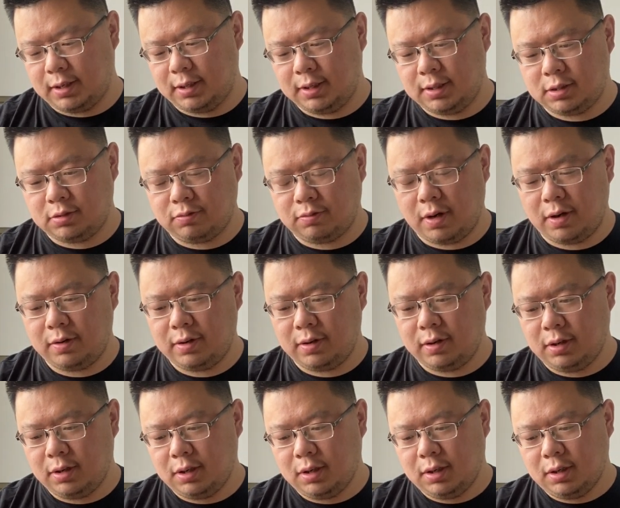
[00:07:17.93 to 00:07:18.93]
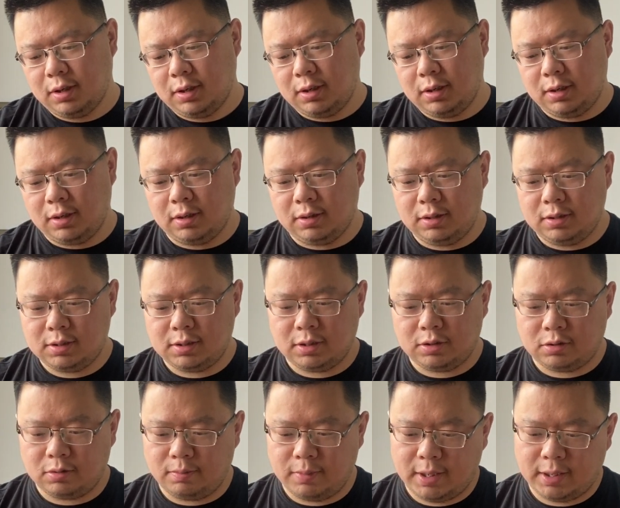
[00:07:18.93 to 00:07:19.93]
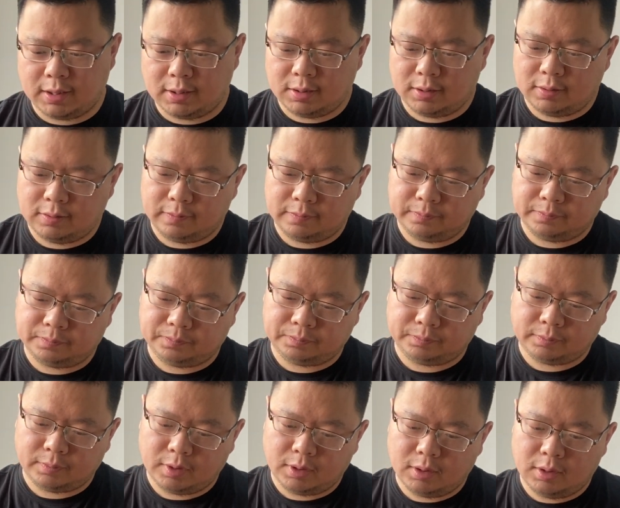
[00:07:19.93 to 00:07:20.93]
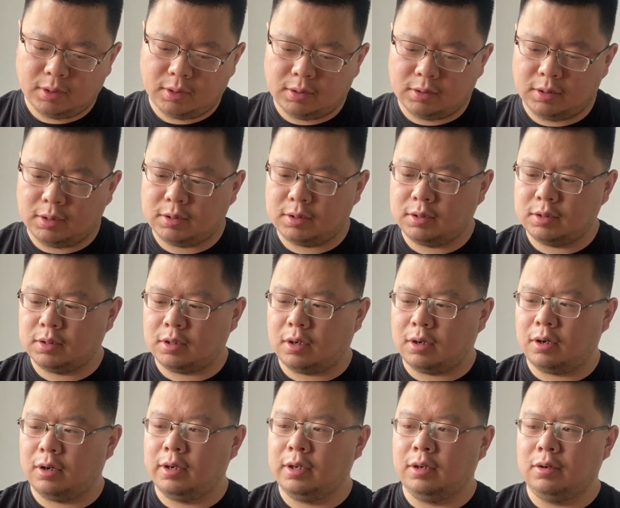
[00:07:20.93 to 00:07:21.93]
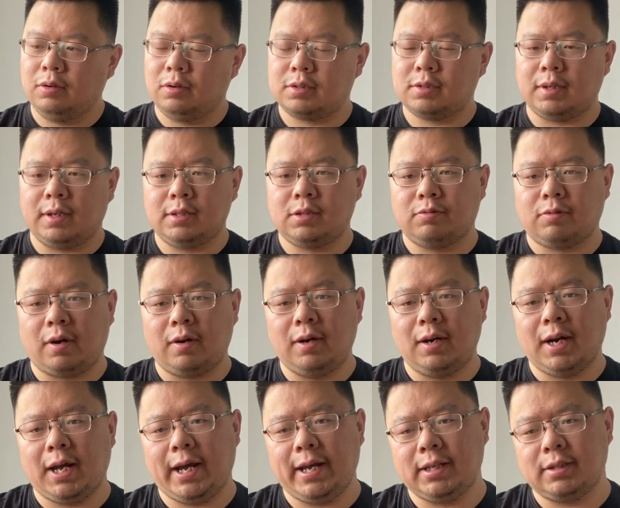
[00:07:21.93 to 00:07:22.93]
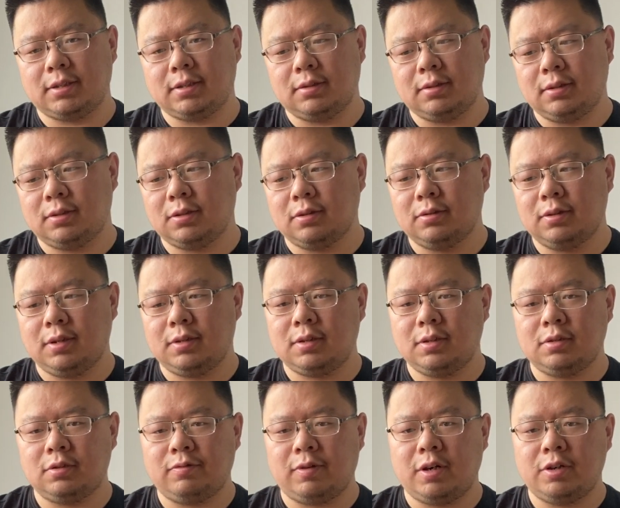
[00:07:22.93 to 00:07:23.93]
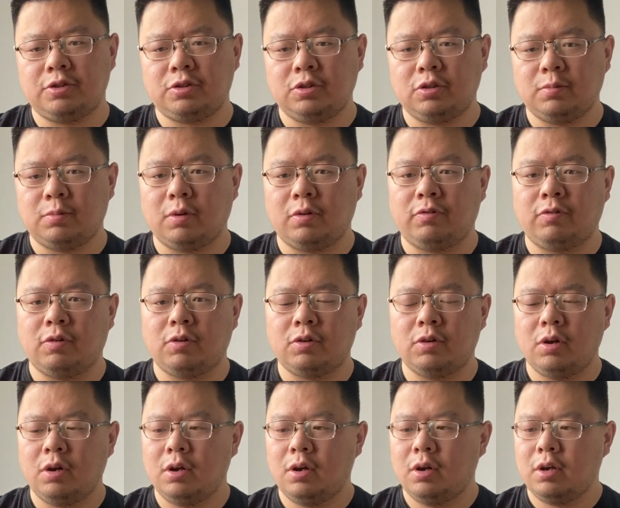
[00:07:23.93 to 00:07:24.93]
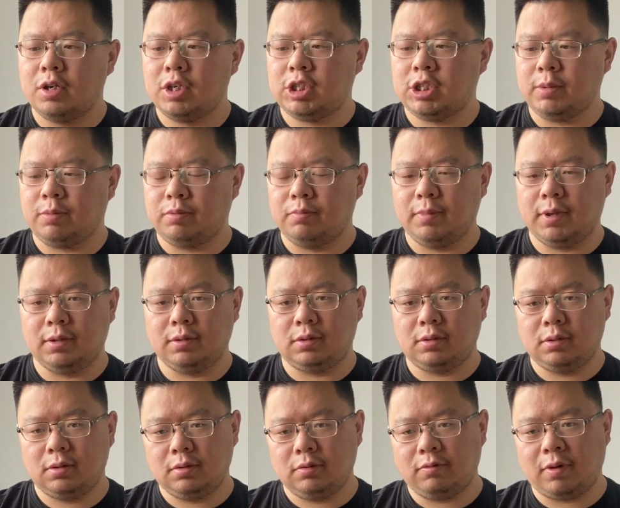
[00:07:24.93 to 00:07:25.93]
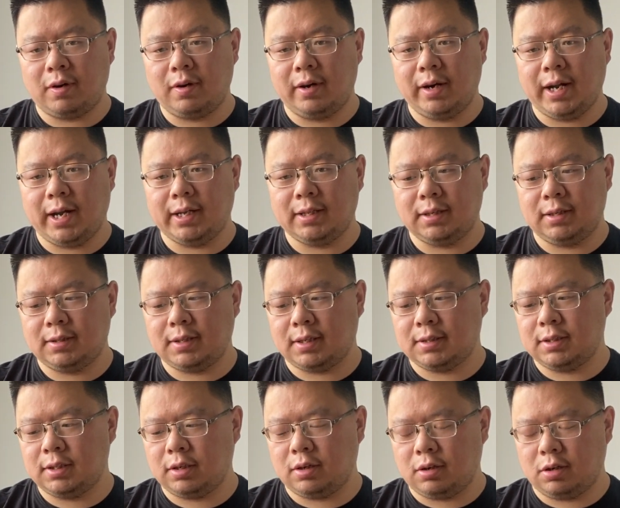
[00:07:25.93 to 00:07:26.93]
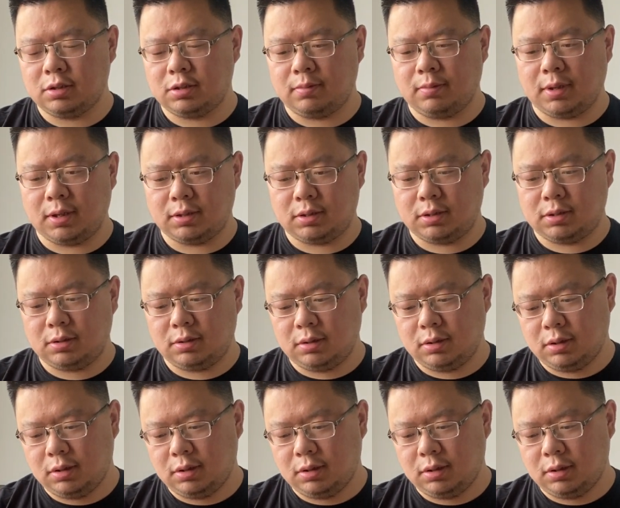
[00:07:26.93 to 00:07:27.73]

It's very easy to make. This is how it looks. It's very light, so this is very suitable for shipment. Very light. It doesn't cost much.